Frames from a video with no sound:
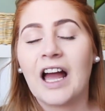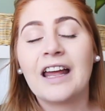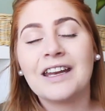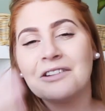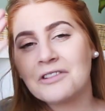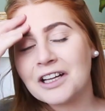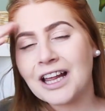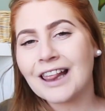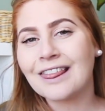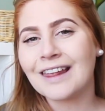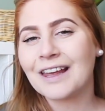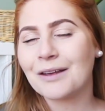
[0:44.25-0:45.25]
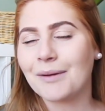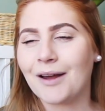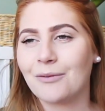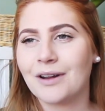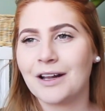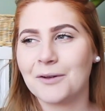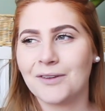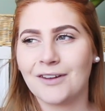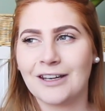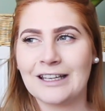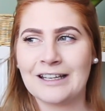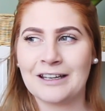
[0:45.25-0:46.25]
I didn't really think about when I was
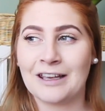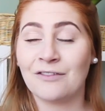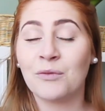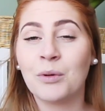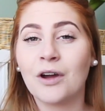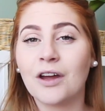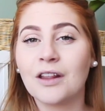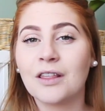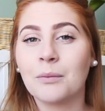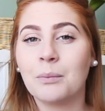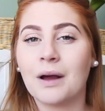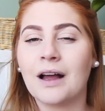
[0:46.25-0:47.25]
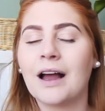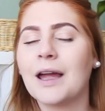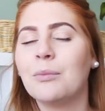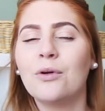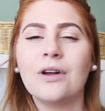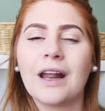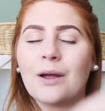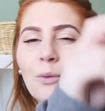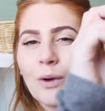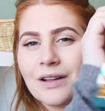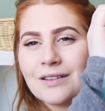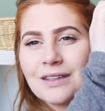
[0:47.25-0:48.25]
going to give birth but I bought a
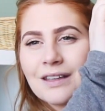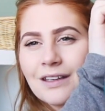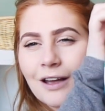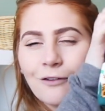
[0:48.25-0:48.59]
onesie,